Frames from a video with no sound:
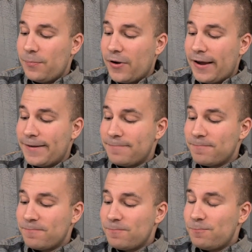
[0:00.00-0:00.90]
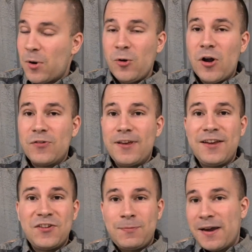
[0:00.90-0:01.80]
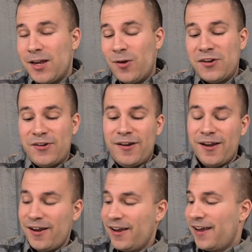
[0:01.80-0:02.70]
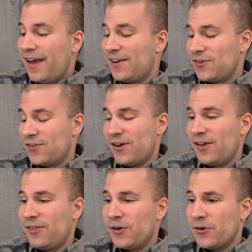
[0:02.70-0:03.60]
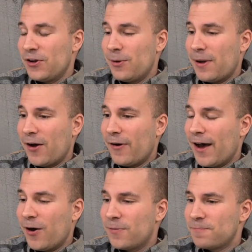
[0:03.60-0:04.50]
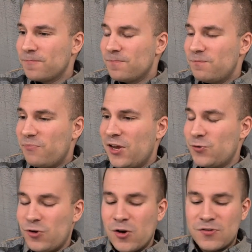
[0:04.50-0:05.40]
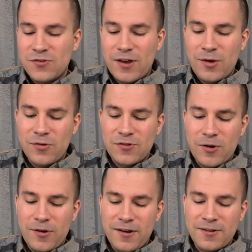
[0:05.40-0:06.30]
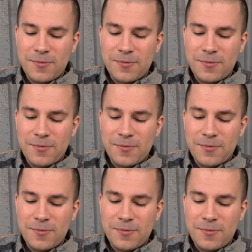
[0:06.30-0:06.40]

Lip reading: But who knows? It's just speculation. It's just a theory about how history goes in cycles. So it's